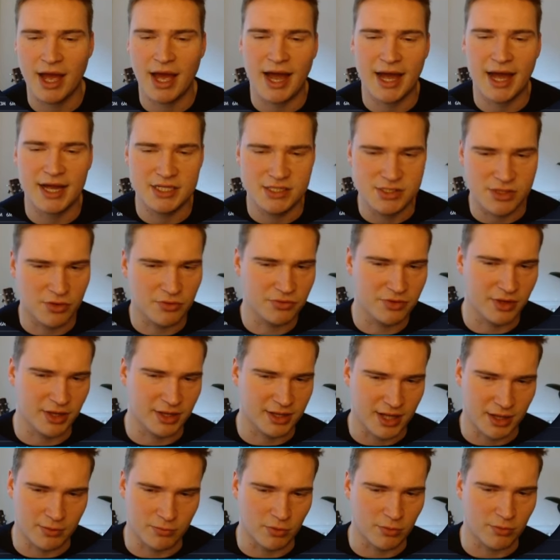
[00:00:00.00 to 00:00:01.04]
I don't think
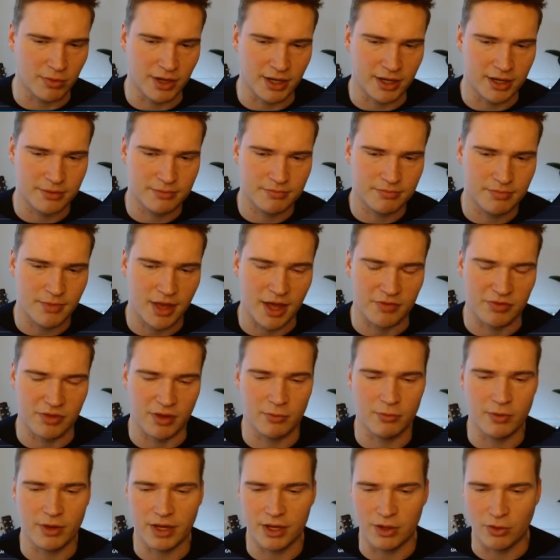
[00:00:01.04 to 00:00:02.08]
that will break. I
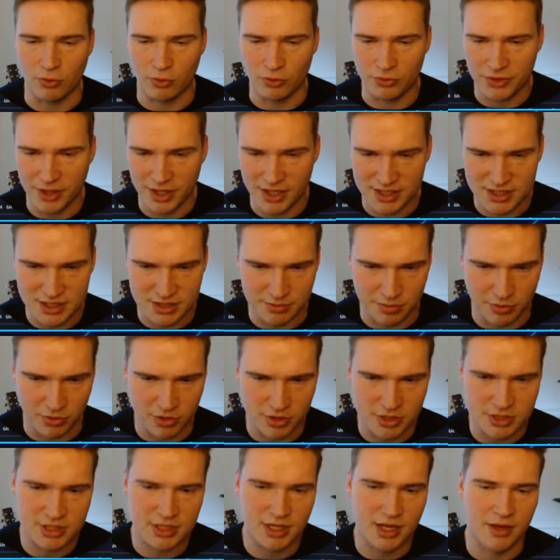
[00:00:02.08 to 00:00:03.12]
think we can hold that as
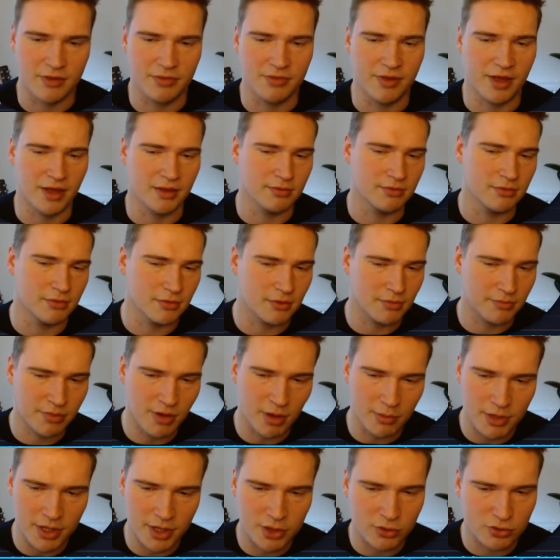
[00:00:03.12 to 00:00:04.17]
support and then
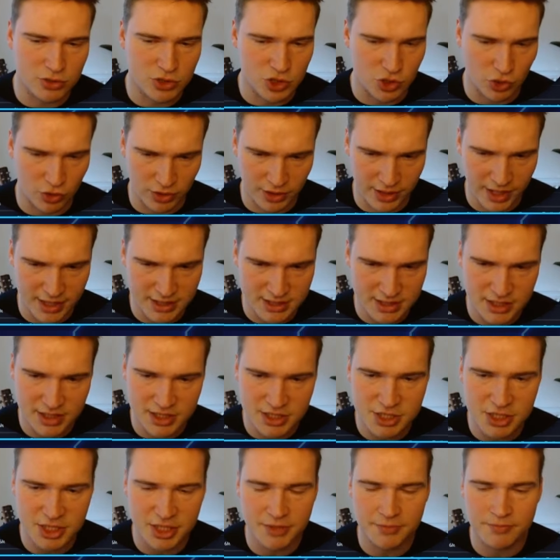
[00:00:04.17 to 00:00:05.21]
probably consolidate
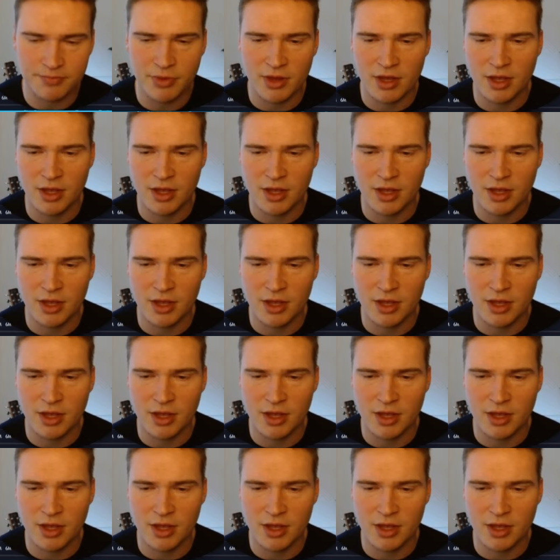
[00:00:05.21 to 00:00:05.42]
initially.